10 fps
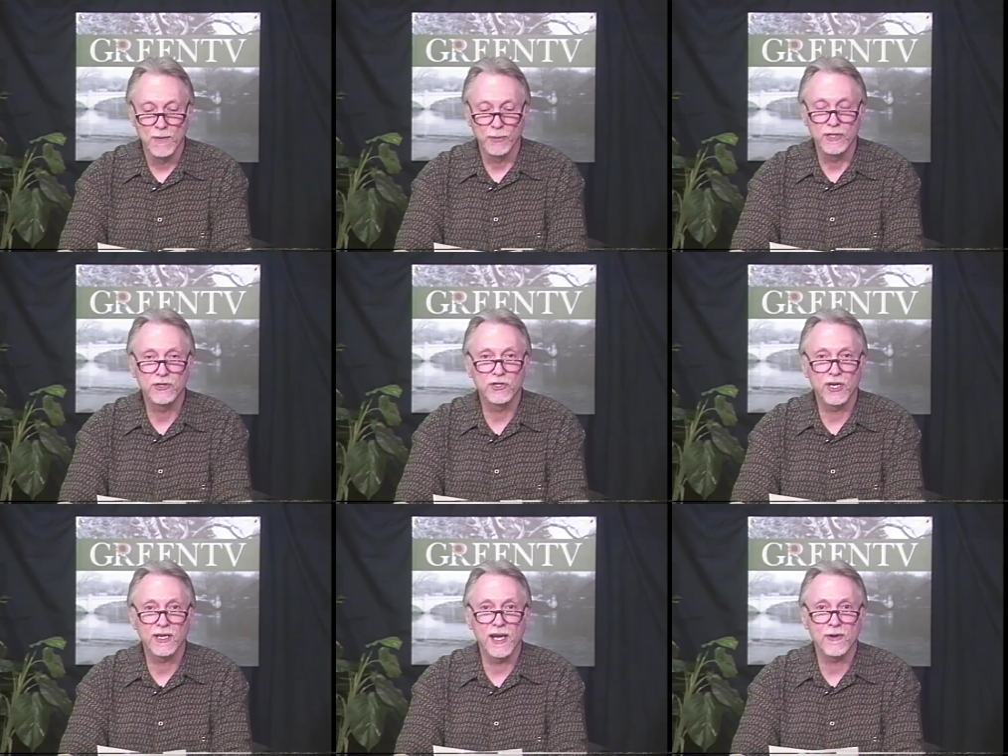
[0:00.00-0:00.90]
Please
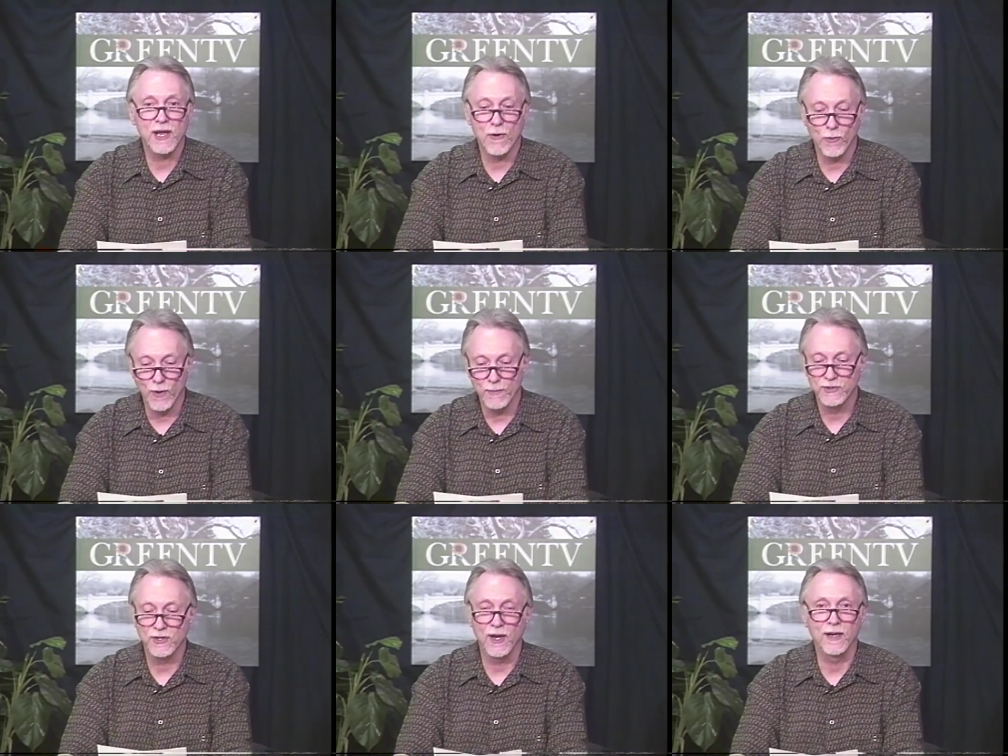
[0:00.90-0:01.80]
check out our
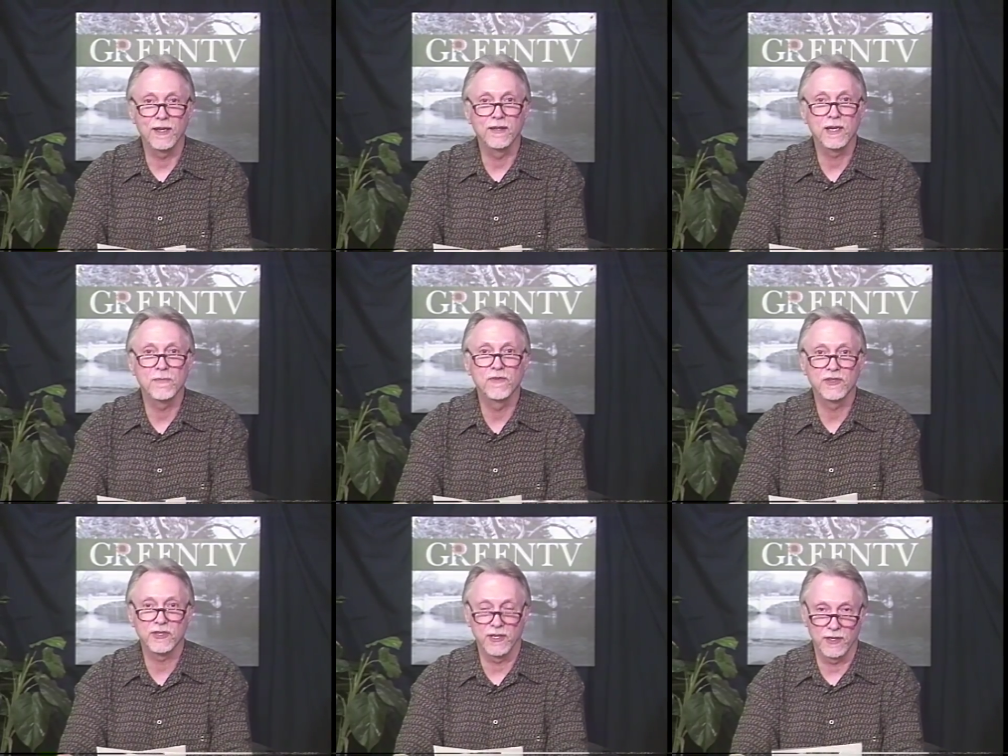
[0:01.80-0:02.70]
website and come
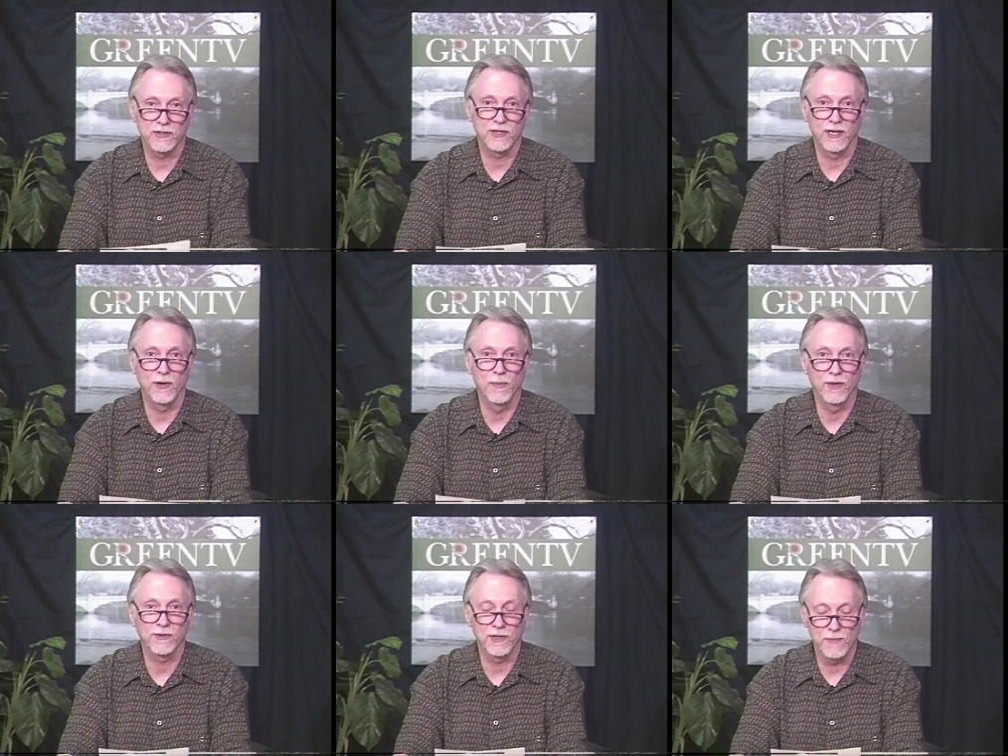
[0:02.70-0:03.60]
visit us at our
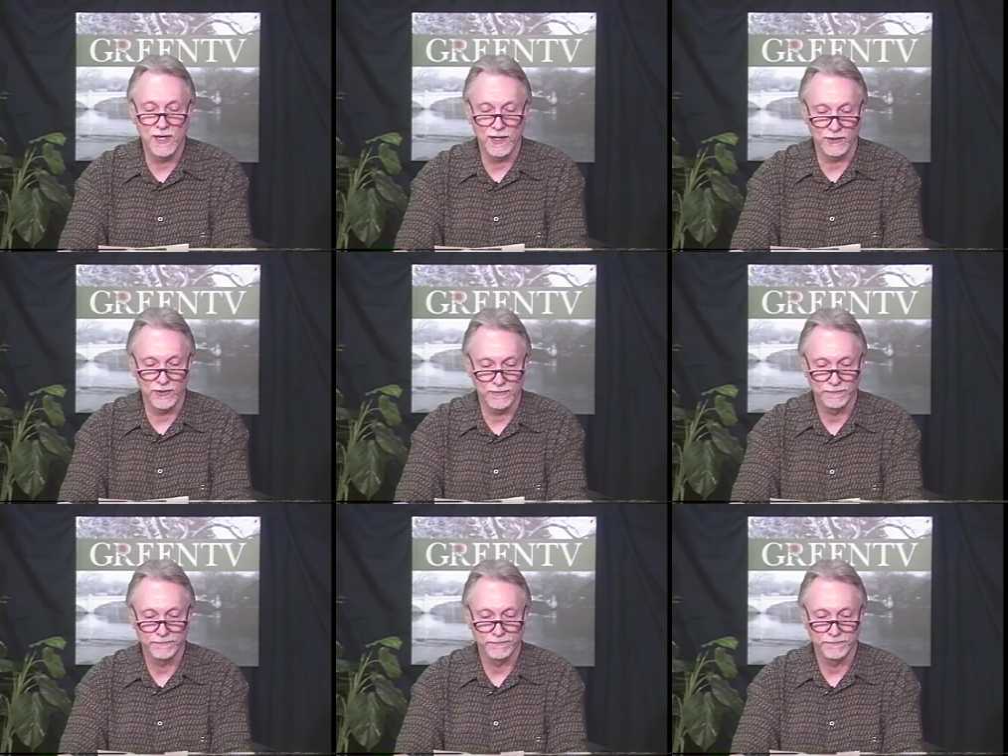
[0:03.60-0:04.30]
monthly meetings.